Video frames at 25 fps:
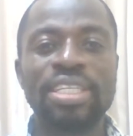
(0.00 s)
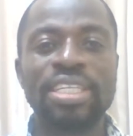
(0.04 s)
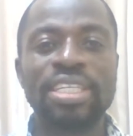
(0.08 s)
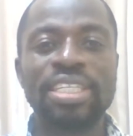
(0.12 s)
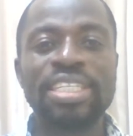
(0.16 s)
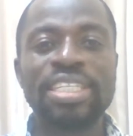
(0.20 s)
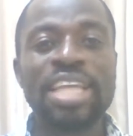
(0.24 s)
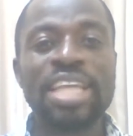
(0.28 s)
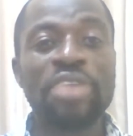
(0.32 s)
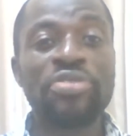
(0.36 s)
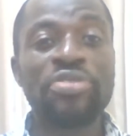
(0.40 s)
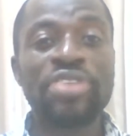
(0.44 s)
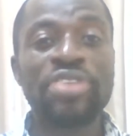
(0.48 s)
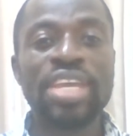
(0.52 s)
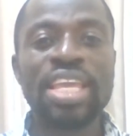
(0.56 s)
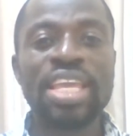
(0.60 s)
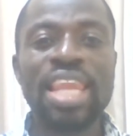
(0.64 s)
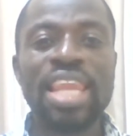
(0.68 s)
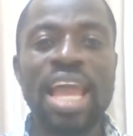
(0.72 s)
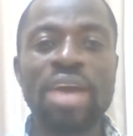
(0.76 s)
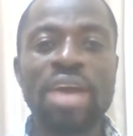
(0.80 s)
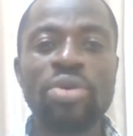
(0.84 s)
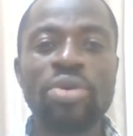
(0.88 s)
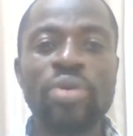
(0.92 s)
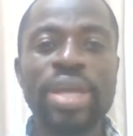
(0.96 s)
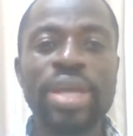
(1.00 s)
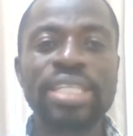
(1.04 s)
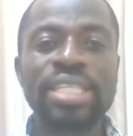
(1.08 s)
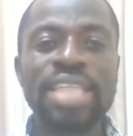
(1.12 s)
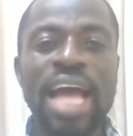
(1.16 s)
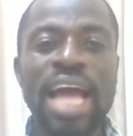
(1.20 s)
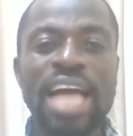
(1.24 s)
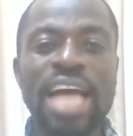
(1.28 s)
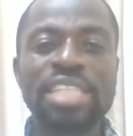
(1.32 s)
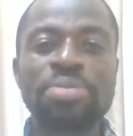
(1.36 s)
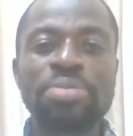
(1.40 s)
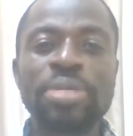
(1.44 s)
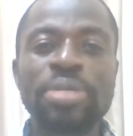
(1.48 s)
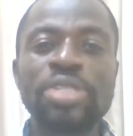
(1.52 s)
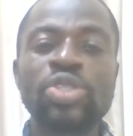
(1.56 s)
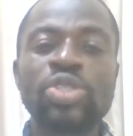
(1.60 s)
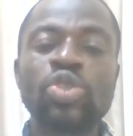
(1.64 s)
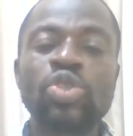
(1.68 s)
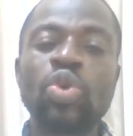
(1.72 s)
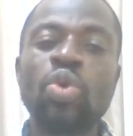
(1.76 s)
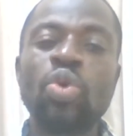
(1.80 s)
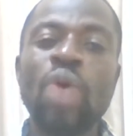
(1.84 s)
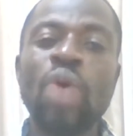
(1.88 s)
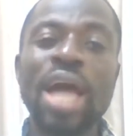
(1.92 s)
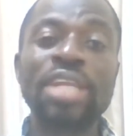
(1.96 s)
The Chi language has been
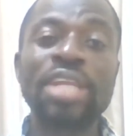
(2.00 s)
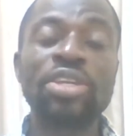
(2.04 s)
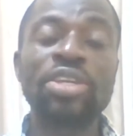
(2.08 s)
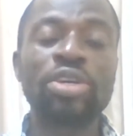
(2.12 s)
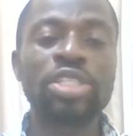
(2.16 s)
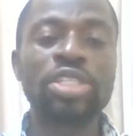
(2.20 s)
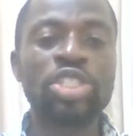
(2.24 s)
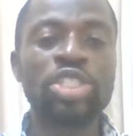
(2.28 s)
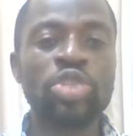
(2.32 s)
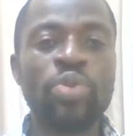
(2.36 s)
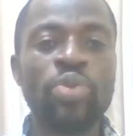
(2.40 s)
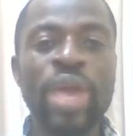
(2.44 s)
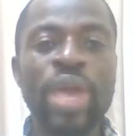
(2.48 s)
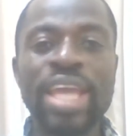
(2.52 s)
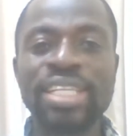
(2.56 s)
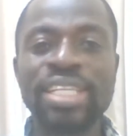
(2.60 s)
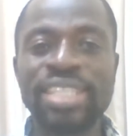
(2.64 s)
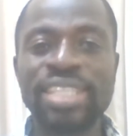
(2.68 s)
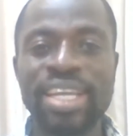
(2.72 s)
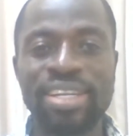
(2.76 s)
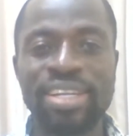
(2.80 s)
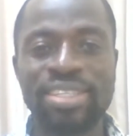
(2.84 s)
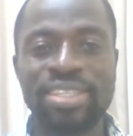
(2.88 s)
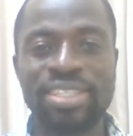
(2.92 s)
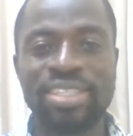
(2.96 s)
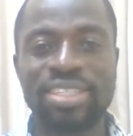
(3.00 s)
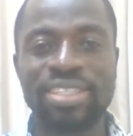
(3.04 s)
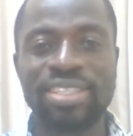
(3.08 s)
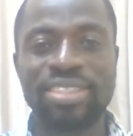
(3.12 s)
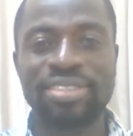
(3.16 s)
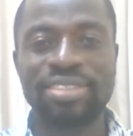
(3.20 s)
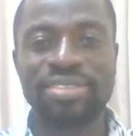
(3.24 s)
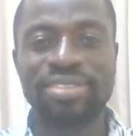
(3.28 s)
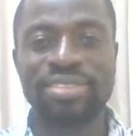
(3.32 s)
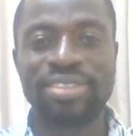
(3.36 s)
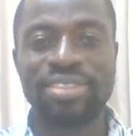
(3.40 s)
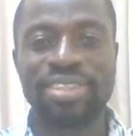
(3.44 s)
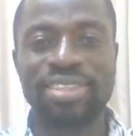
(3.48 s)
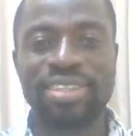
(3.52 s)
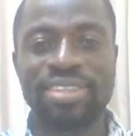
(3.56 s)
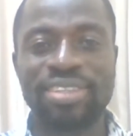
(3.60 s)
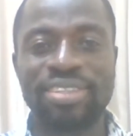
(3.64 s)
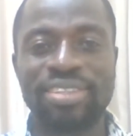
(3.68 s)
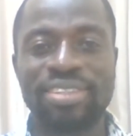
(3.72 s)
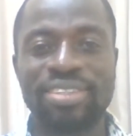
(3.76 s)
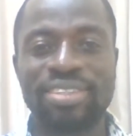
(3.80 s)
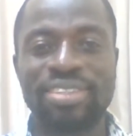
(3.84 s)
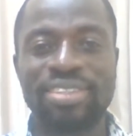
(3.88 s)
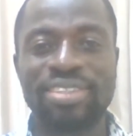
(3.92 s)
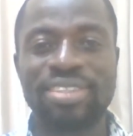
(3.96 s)
so adulterated
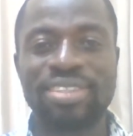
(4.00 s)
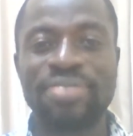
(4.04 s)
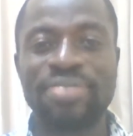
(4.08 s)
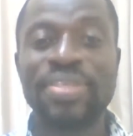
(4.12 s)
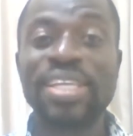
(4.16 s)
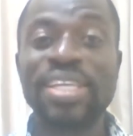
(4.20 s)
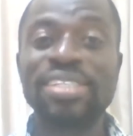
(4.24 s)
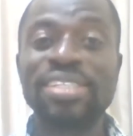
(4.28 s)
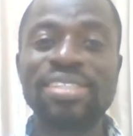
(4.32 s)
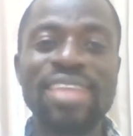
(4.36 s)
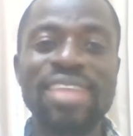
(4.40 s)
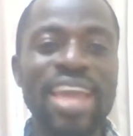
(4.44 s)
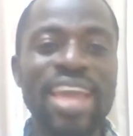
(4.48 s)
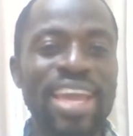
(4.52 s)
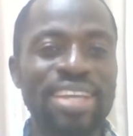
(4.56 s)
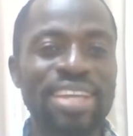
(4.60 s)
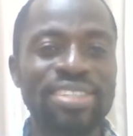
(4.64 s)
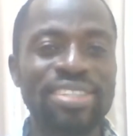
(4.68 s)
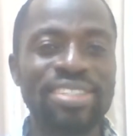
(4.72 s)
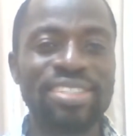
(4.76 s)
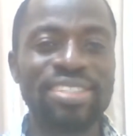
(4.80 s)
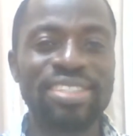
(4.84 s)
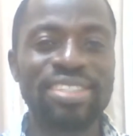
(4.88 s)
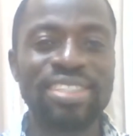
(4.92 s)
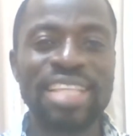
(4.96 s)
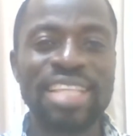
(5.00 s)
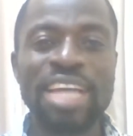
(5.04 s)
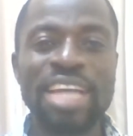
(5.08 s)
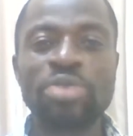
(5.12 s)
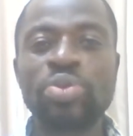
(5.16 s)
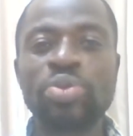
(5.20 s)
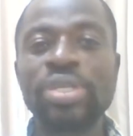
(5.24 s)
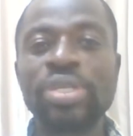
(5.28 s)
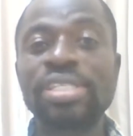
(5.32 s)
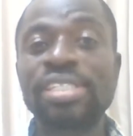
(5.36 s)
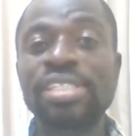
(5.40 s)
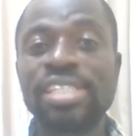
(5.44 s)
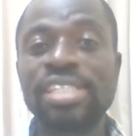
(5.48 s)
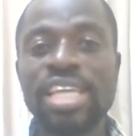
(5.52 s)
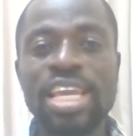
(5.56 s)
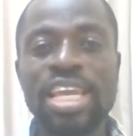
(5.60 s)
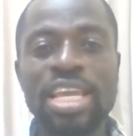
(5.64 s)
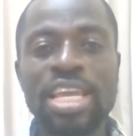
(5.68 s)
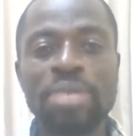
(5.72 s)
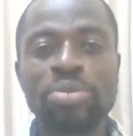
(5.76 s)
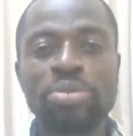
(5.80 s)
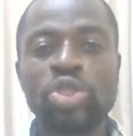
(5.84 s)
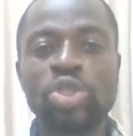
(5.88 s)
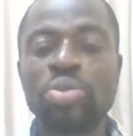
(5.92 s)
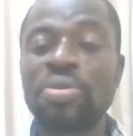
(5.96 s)
these days that we
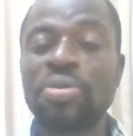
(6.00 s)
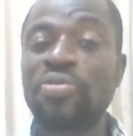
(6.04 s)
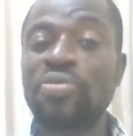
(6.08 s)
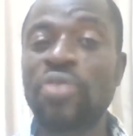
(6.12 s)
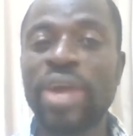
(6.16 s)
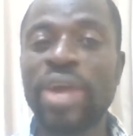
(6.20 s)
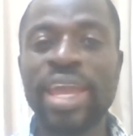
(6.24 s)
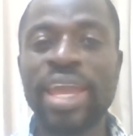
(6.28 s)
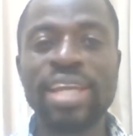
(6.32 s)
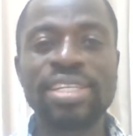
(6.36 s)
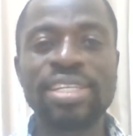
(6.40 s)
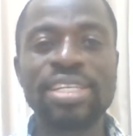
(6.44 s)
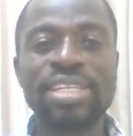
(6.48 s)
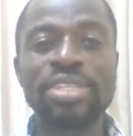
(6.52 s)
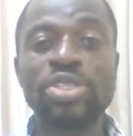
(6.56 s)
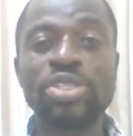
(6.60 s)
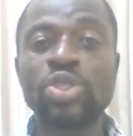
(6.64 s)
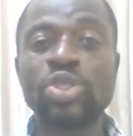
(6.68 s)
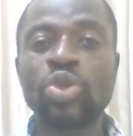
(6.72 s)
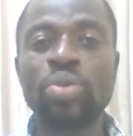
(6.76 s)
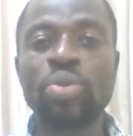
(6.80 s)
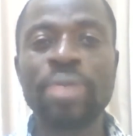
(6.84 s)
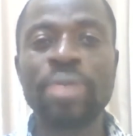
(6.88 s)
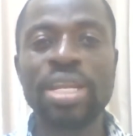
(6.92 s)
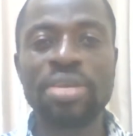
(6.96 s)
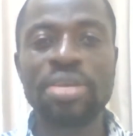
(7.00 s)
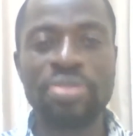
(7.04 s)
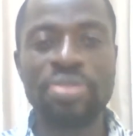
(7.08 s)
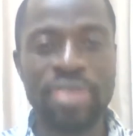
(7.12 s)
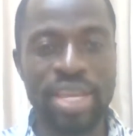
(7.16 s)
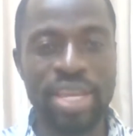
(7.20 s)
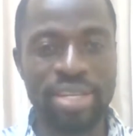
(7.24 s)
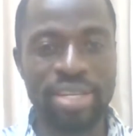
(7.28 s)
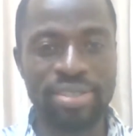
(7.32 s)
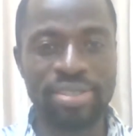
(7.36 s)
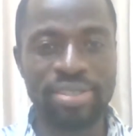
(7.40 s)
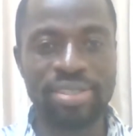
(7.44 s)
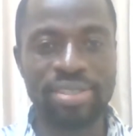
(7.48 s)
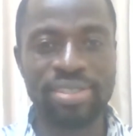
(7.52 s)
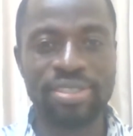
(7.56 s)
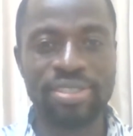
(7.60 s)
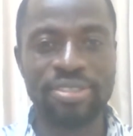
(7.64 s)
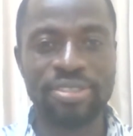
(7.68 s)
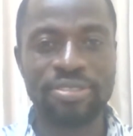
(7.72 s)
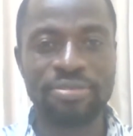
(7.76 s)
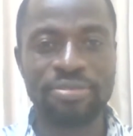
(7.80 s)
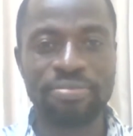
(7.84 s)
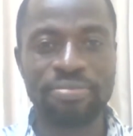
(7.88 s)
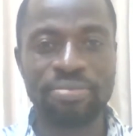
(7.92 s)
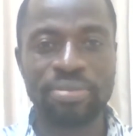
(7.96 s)
seem to be forgetting so many
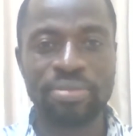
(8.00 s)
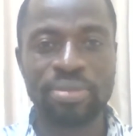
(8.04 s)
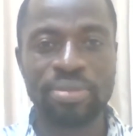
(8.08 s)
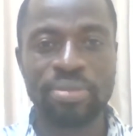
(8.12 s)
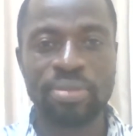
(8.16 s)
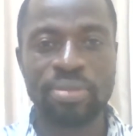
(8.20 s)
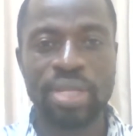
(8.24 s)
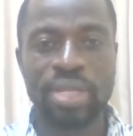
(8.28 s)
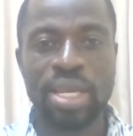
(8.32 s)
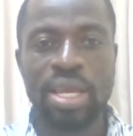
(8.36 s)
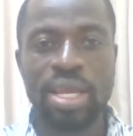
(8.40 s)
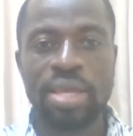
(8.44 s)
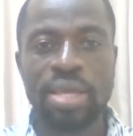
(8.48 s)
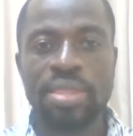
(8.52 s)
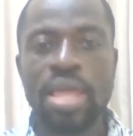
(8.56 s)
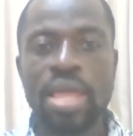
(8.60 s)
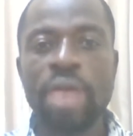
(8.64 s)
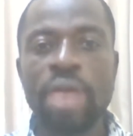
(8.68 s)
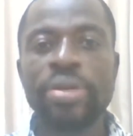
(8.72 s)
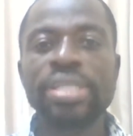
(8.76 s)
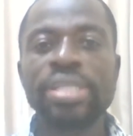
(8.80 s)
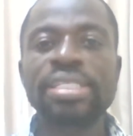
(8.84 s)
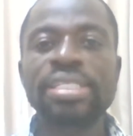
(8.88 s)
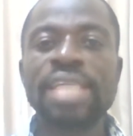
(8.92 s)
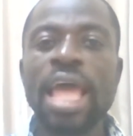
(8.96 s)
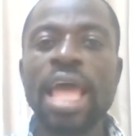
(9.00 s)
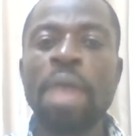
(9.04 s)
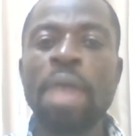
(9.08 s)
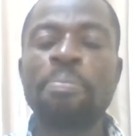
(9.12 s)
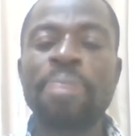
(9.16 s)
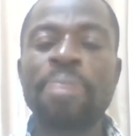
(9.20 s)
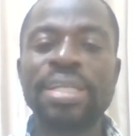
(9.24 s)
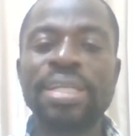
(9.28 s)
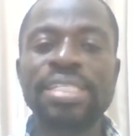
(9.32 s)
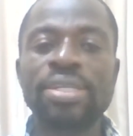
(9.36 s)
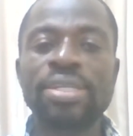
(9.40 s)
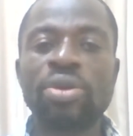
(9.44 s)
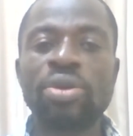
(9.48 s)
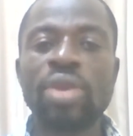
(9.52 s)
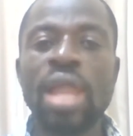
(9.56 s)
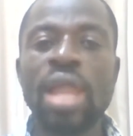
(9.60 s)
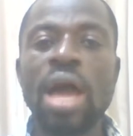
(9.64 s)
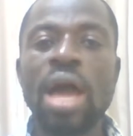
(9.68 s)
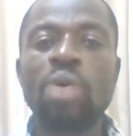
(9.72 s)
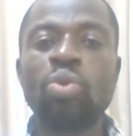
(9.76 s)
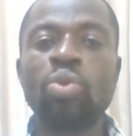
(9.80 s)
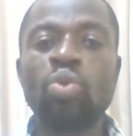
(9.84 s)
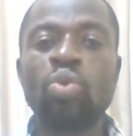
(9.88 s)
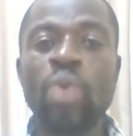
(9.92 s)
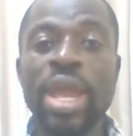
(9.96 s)
things. There is a
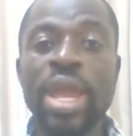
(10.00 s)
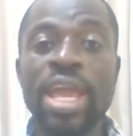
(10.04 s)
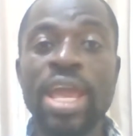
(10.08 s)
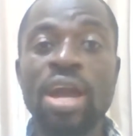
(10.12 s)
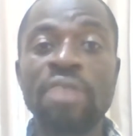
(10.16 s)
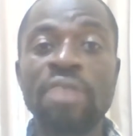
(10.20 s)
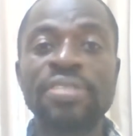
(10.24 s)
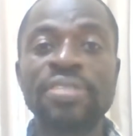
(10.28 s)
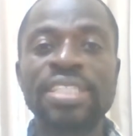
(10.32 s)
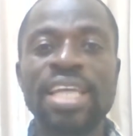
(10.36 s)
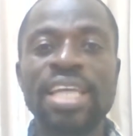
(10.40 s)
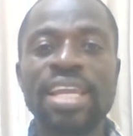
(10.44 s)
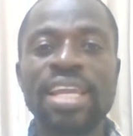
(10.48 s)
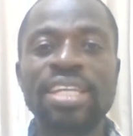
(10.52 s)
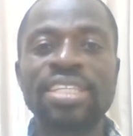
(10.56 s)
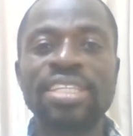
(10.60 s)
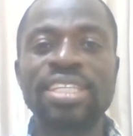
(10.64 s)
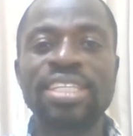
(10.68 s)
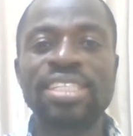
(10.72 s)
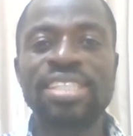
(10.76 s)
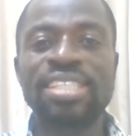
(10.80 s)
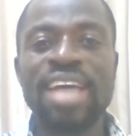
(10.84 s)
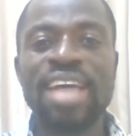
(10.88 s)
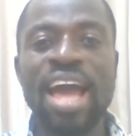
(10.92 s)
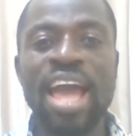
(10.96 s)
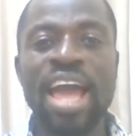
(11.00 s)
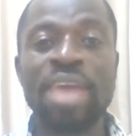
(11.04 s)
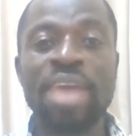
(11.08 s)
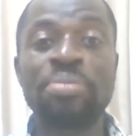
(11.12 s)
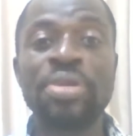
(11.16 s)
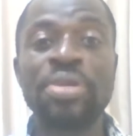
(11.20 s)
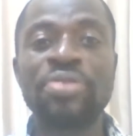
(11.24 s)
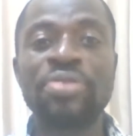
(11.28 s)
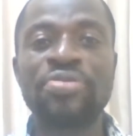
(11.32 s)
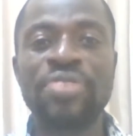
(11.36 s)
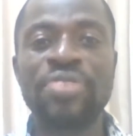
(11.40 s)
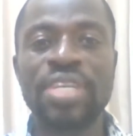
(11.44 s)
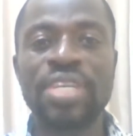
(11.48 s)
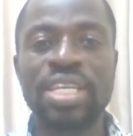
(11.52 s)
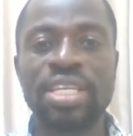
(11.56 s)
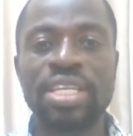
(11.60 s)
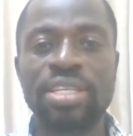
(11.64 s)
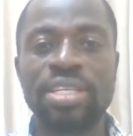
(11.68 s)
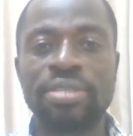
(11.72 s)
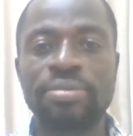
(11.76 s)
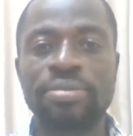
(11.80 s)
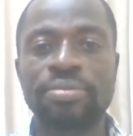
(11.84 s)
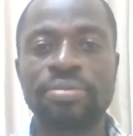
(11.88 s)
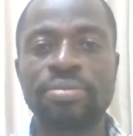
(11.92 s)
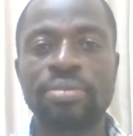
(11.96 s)
particular way of telling the time in Chi.
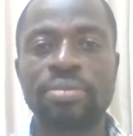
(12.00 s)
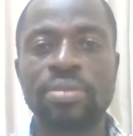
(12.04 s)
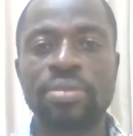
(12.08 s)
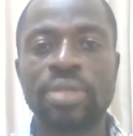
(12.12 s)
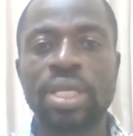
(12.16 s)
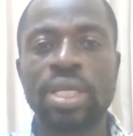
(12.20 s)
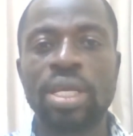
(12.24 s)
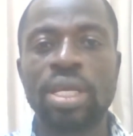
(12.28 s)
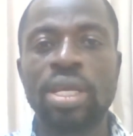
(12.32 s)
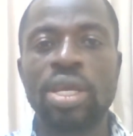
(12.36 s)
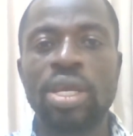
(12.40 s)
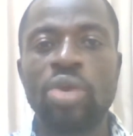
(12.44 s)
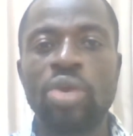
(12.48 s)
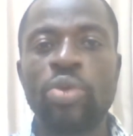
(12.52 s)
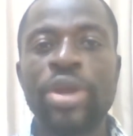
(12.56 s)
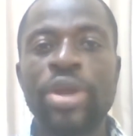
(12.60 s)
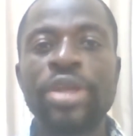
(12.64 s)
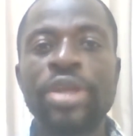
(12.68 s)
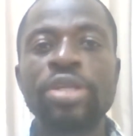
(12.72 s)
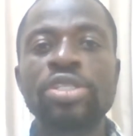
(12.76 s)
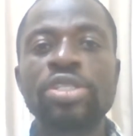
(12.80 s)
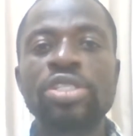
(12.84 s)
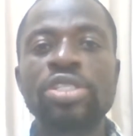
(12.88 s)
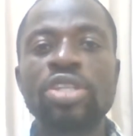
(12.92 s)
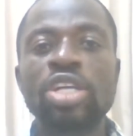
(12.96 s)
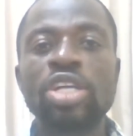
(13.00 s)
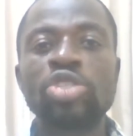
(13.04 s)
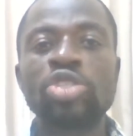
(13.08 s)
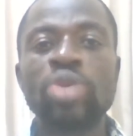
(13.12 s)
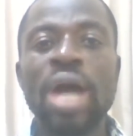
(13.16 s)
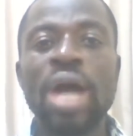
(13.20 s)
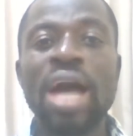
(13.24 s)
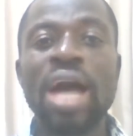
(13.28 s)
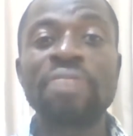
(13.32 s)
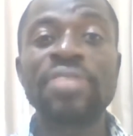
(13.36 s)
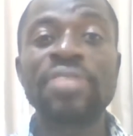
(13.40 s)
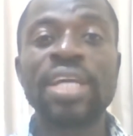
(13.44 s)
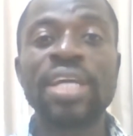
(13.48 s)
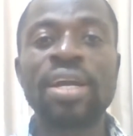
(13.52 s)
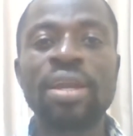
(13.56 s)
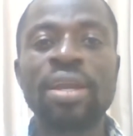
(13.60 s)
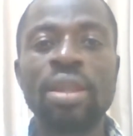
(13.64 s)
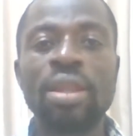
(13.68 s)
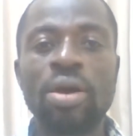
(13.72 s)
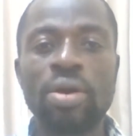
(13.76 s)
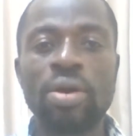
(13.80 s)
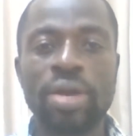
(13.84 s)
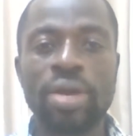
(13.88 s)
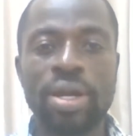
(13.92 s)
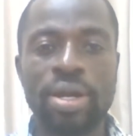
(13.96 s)
We used not to have the
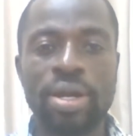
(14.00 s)
clock,